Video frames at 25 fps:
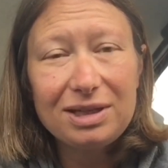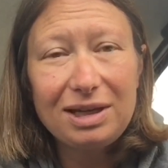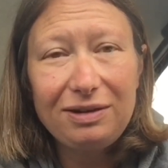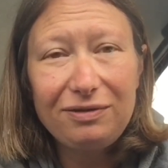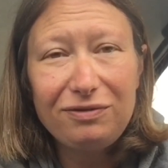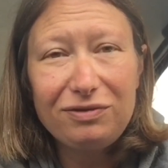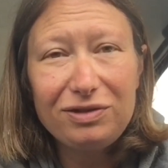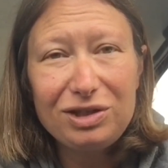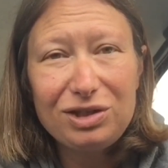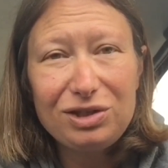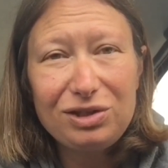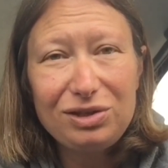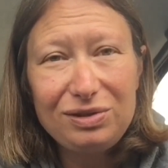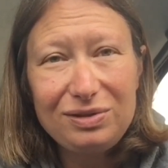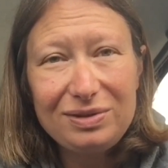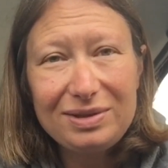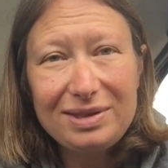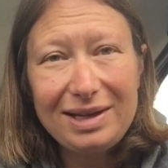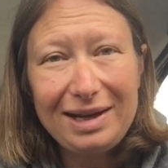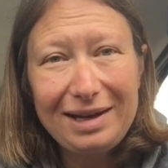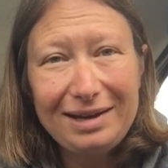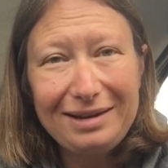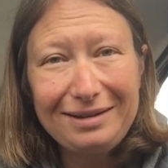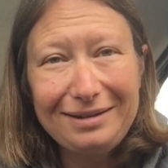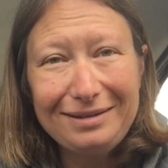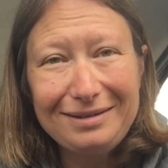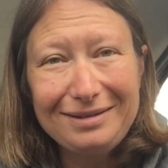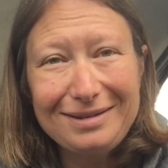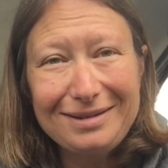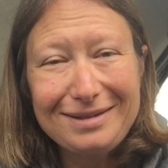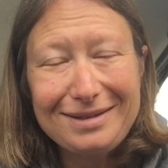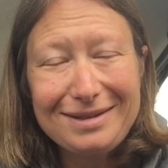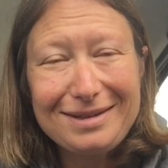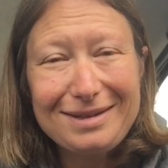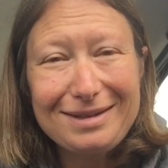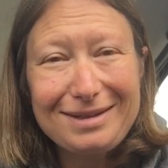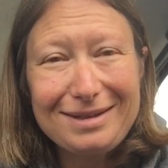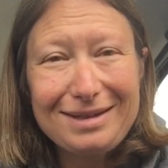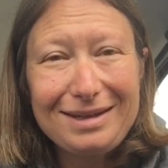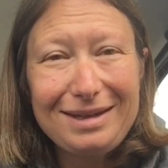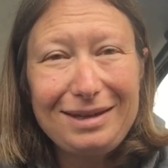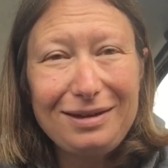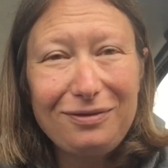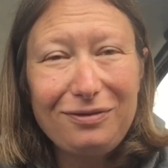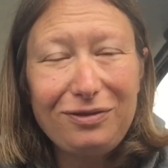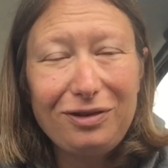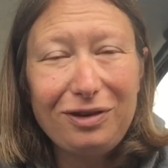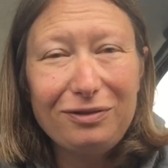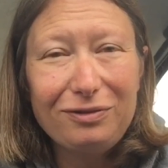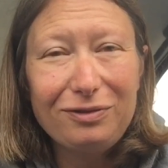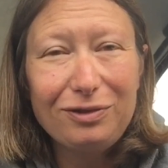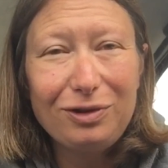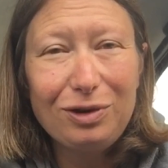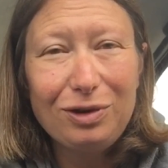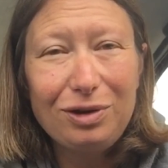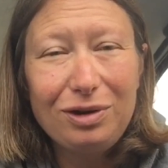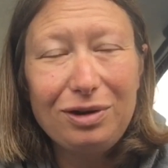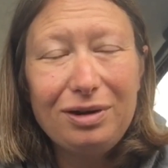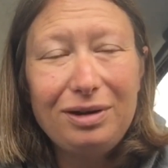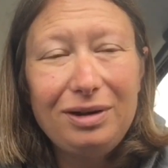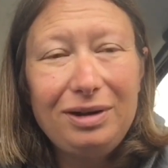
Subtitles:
every 2 seconds to see if I've got